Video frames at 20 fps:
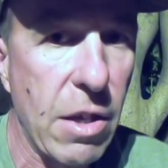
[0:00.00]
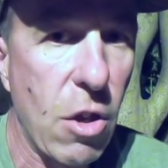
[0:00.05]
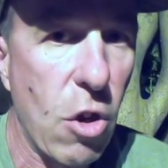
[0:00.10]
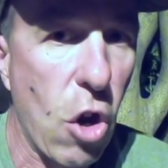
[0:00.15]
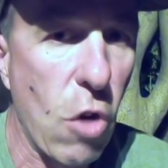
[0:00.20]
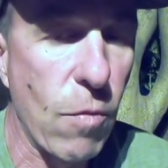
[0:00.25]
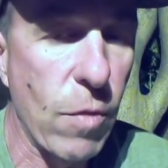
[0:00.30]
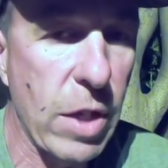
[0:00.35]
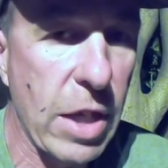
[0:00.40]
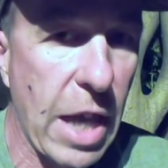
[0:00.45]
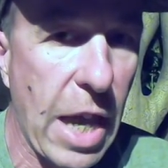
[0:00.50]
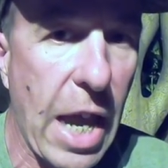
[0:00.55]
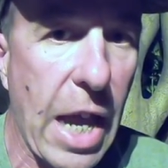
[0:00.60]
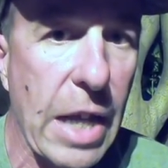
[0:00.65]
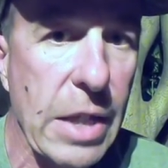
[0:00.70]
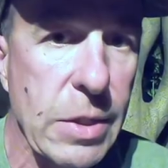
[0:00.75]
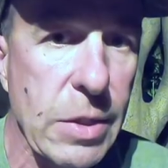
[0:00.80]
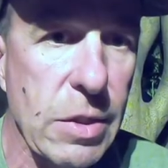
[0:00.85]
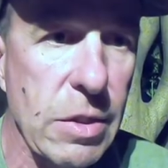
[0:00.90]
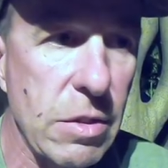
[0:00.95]

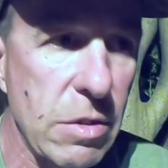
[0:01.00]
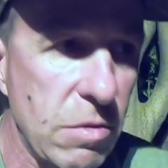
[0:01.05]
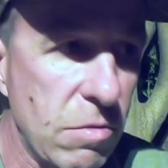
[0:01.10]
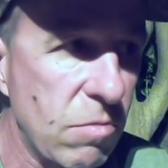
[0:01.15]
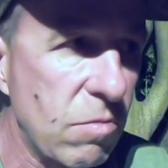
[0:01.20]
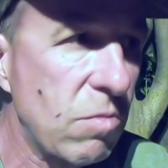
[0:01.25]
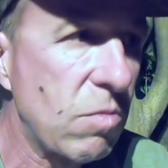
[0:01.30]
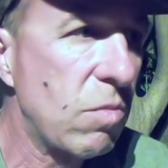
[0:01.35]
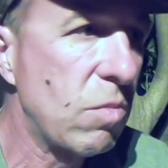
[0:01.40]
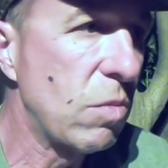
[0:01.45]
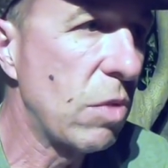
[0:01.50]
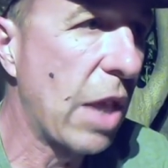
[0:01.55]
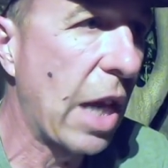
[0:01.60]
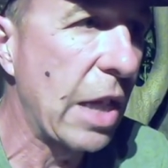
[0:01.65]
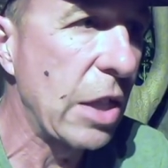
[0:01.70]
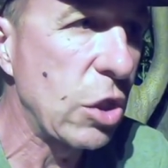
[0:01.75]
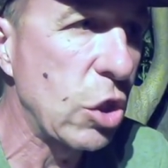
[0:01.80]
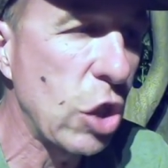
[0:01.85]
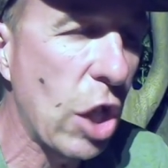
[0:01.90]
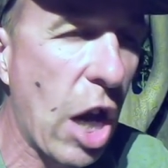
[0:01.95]
Overcast,
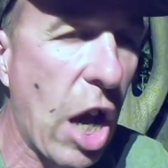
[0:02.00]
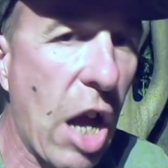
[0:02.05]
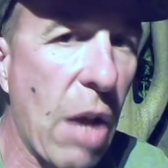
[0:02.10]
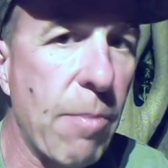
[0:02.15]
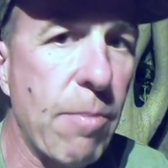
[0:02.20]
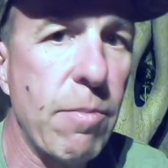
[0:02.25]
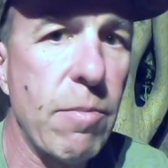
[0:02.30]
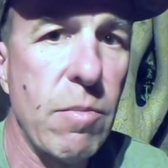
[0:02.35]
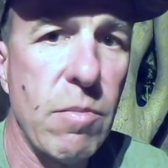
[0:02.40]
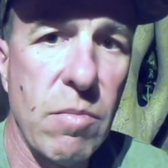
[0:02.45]
light chop,